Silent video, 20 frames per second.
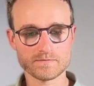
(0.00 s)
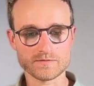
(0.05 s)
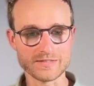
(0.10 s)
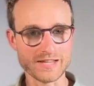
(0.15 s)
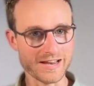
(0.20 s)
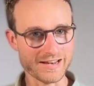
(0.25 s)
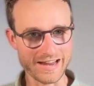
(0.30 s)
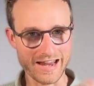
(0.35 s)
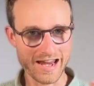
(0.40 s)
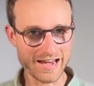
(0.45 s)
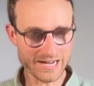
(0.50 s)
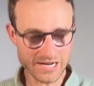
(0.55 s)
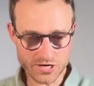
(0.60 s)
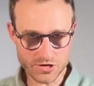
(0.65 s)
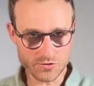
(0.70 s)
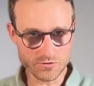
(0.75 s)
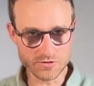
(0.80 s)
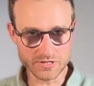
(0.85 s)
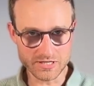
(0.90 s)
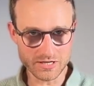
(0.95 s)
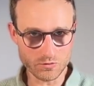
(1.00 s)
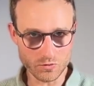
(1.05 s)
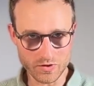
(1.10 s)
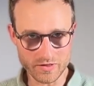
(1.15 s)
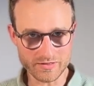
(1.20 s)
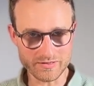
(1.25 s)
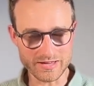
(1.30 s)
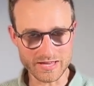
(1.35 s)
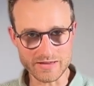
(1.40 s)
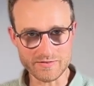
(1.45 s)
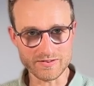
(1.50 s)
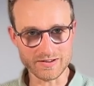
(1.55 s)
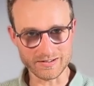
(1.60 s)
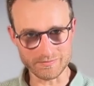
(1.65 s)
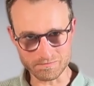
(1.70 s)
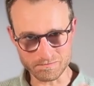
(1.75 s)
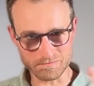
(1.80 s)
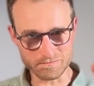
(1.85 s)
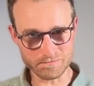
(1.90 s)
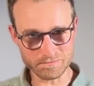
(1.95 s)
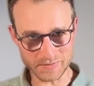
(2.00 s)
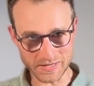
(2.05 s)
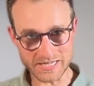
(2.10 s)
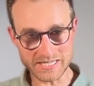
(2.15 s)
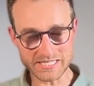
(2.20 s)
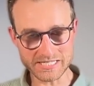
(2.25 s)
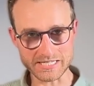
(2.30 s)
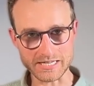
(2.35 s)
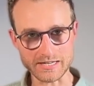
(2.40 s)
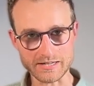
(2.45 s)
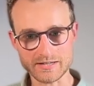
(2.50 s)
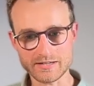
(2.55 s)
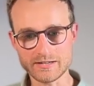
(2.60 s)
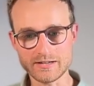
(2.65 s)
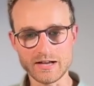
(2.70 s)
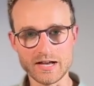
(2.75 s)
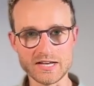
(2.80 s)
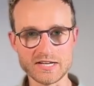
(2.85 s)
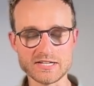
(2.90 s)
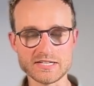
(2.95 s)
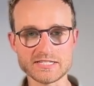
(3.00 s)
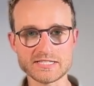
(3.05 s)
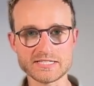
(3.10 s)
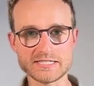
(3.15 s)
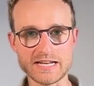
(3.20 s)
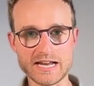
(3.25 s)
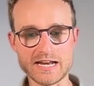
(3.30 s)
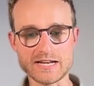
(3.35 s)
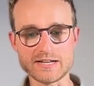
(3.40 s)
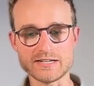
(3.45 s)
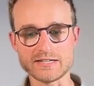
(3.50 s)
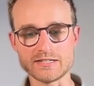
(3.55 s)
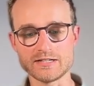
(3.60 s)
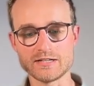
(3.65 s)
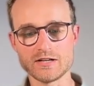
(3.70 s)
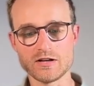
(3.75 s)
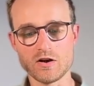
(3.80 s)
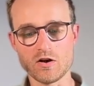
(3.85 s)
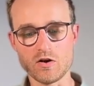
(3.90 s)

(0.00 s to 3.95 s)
that any user with even a basic understanding